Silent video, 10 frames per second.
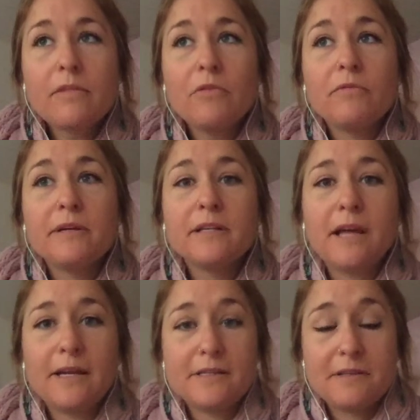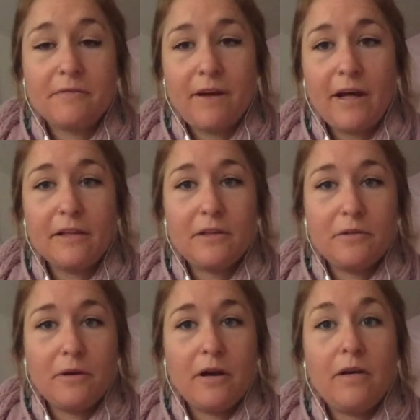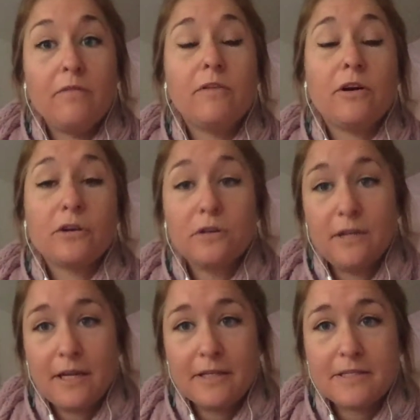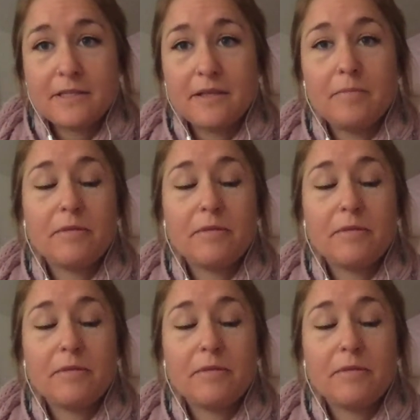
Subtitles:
realize the value of a good night's sleep,